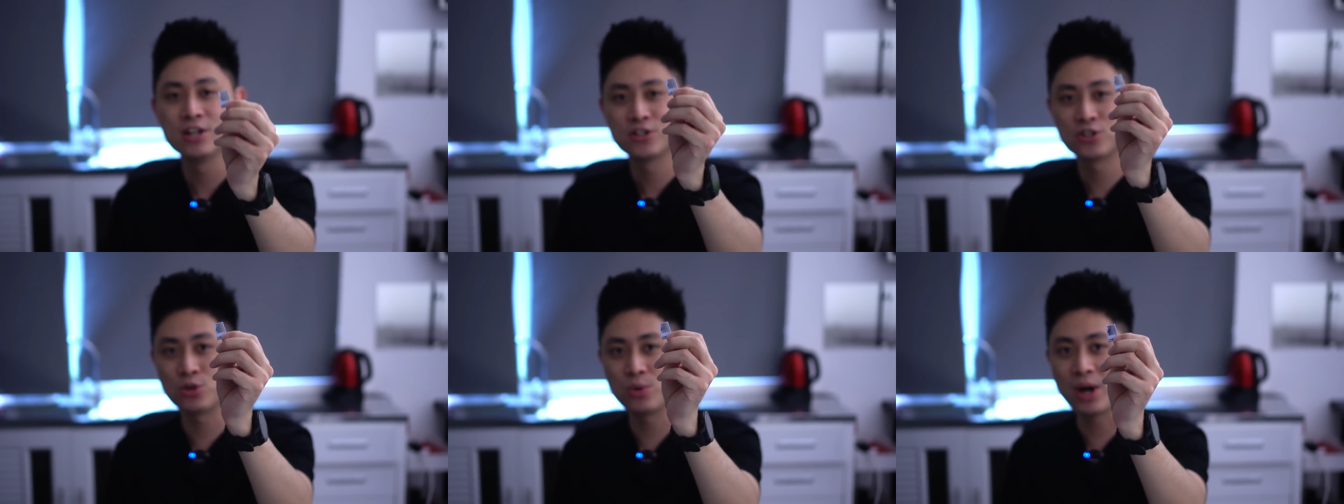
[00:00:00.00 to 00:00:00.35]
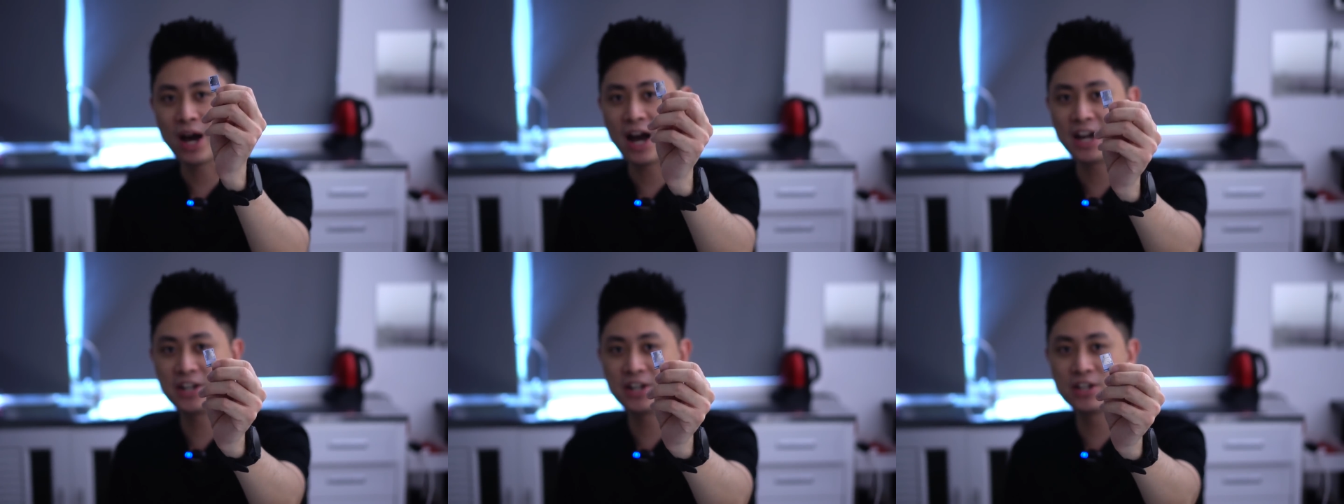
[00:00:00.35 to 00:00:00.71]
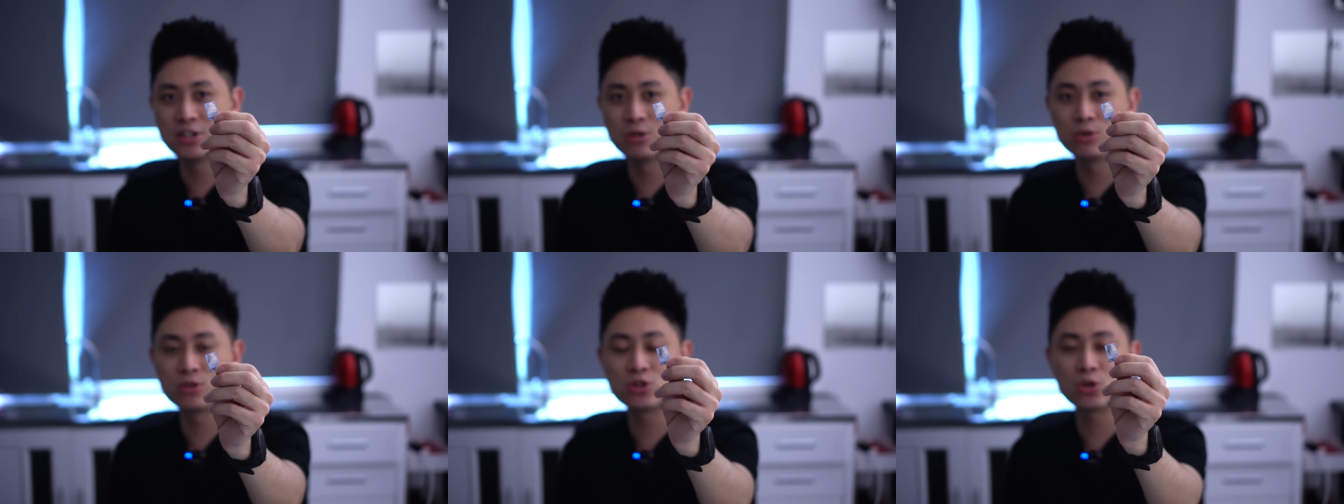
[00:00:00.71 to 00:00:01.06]
So you either
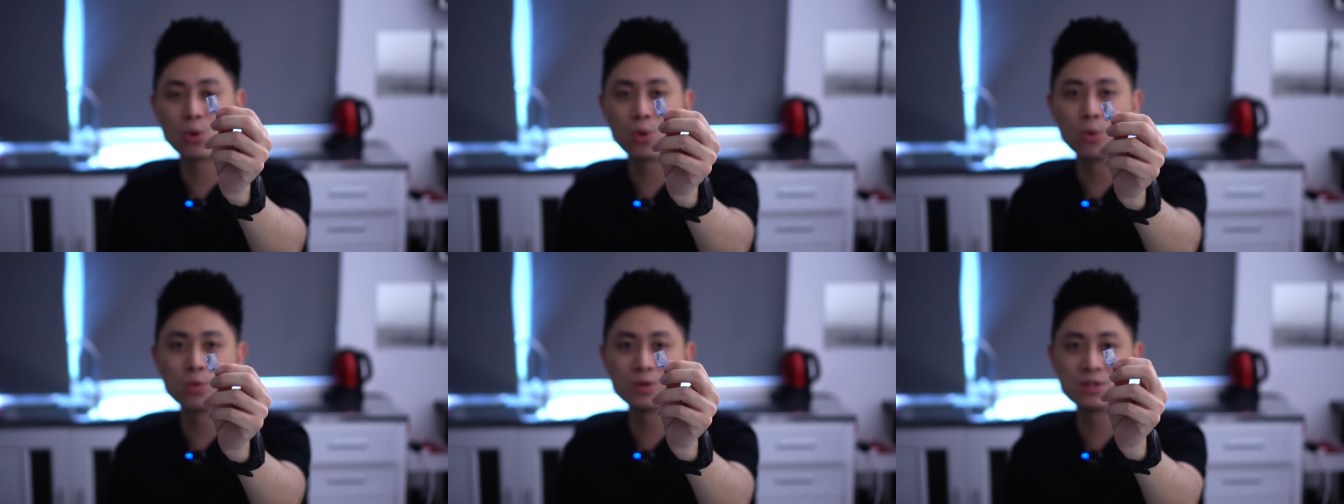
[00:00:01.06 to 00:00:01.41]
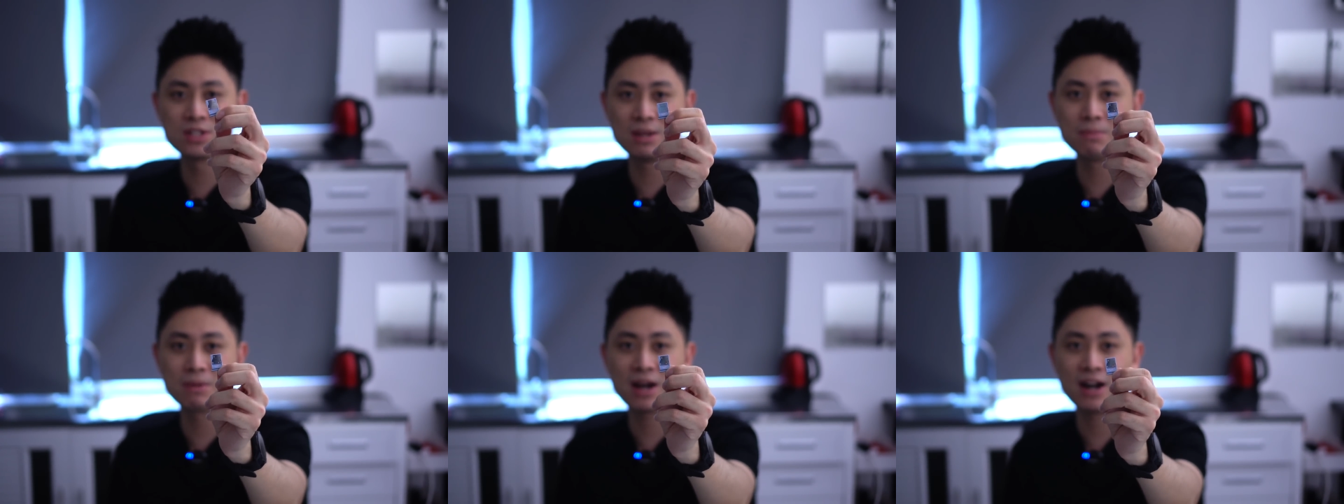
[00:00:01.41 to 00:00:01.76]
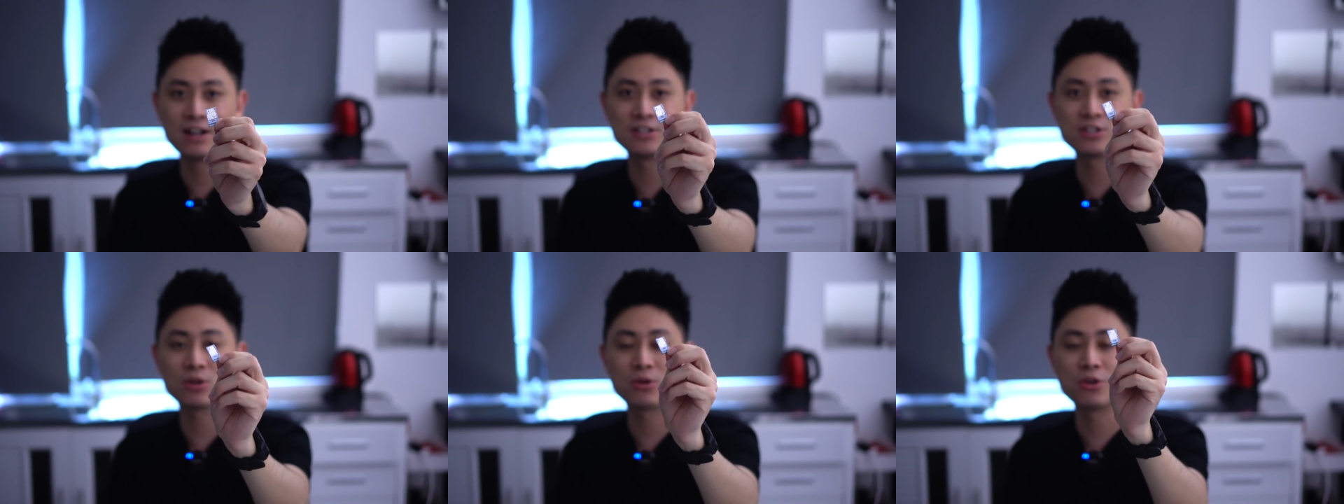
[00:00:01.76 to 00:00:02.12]
use two SIM
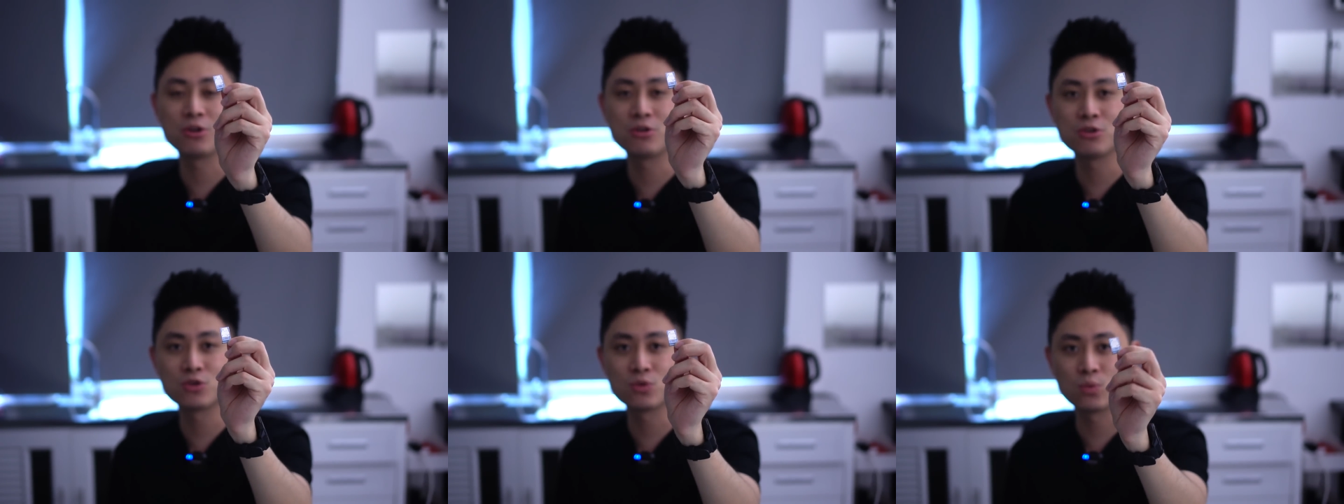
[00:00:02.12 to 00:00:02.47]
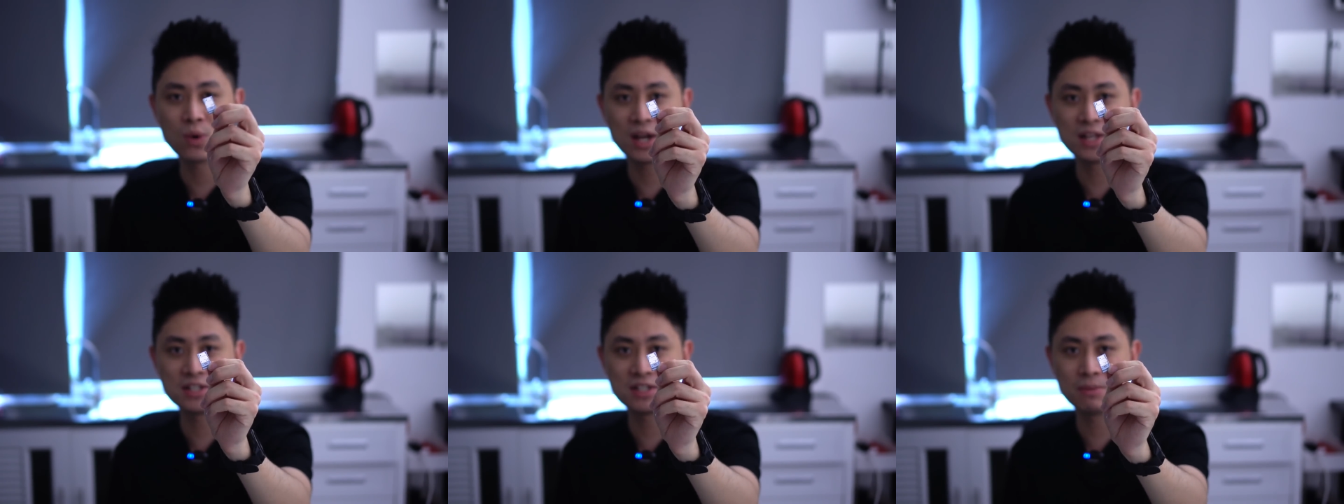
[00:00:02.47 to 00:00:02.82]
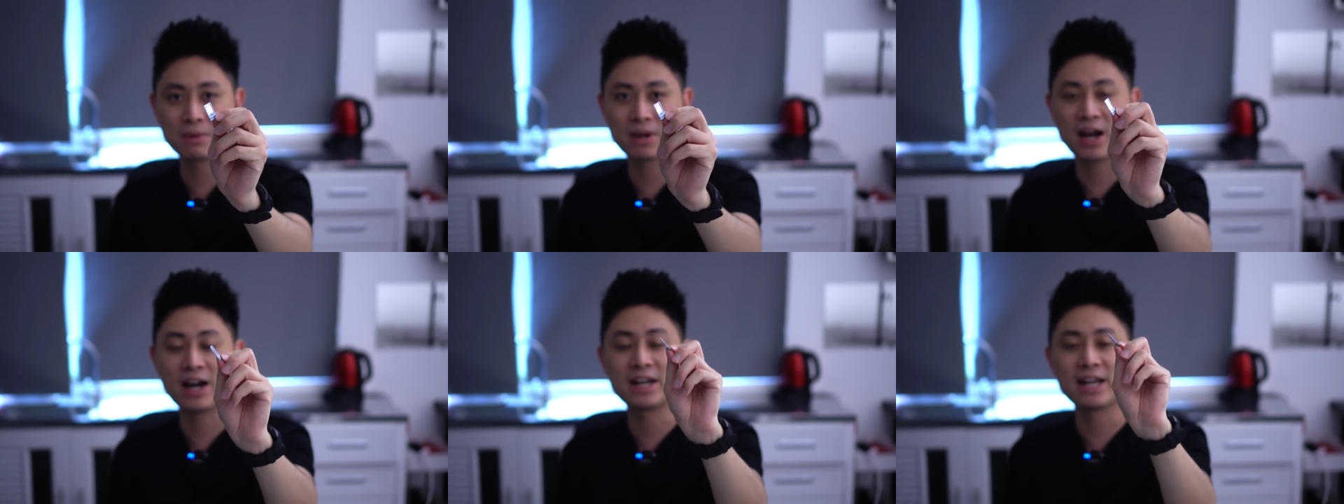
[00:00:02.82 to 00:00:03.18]
cards or you use one
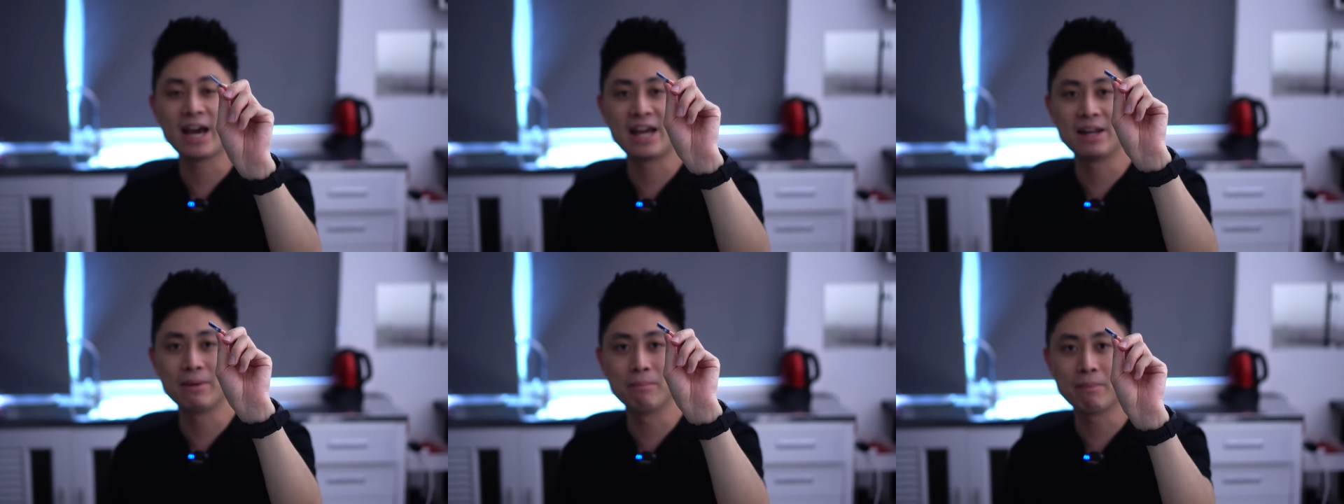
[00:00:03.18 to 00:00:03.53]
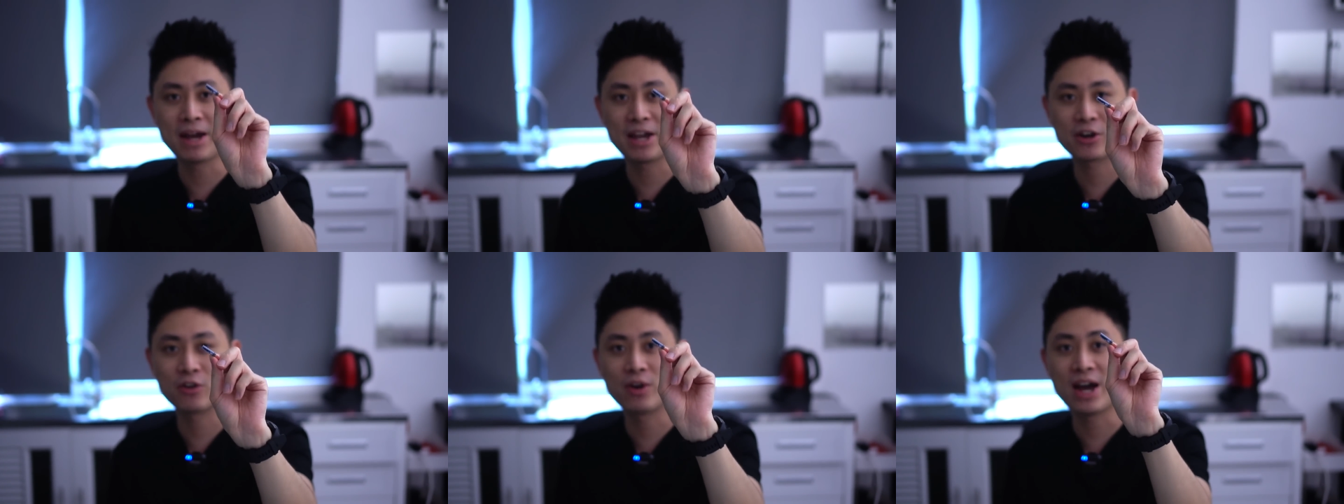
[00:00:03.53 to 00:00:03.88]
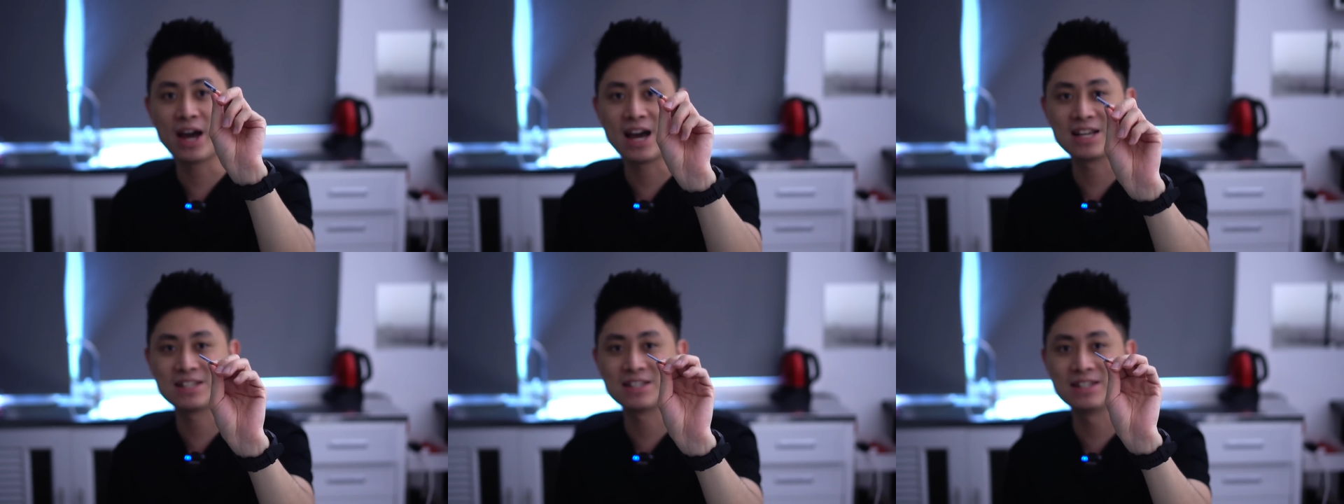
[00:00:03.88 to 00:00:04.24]
SIM card and a micro
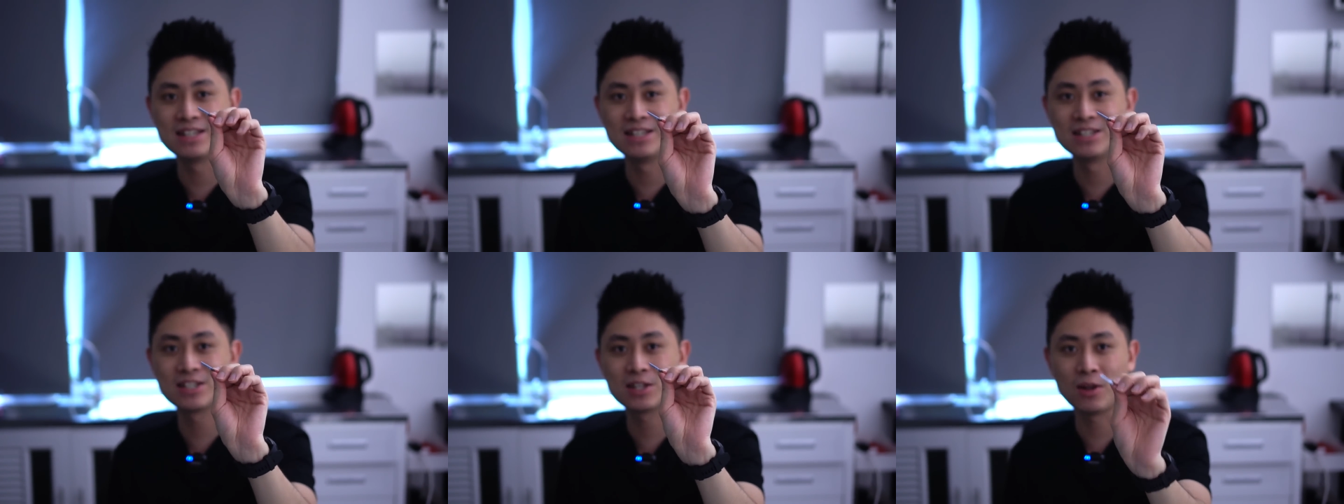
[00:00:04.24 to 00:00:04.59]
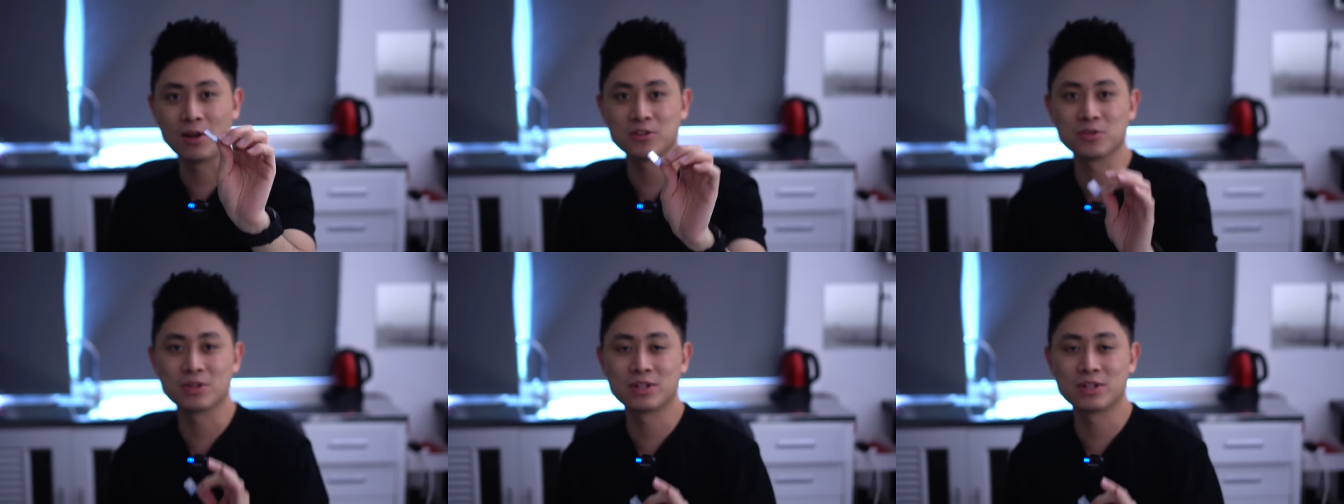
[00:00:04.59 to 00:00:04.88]
SD slot. So